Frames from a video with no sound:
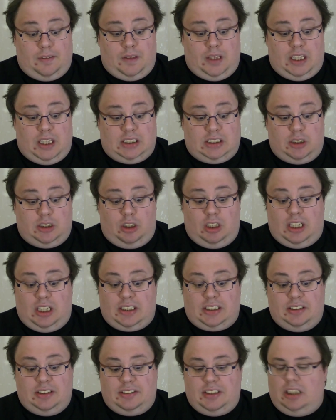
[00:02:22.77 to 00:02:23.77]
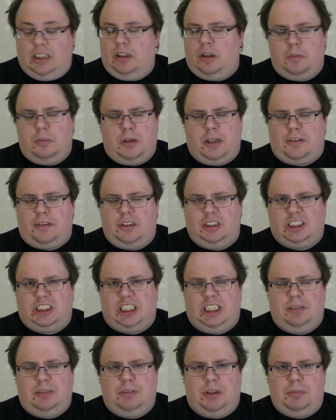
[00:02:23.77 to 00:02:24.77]
That's all I can tell you about this
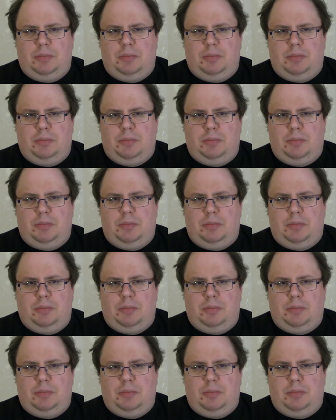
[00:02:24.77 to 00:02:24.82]
game.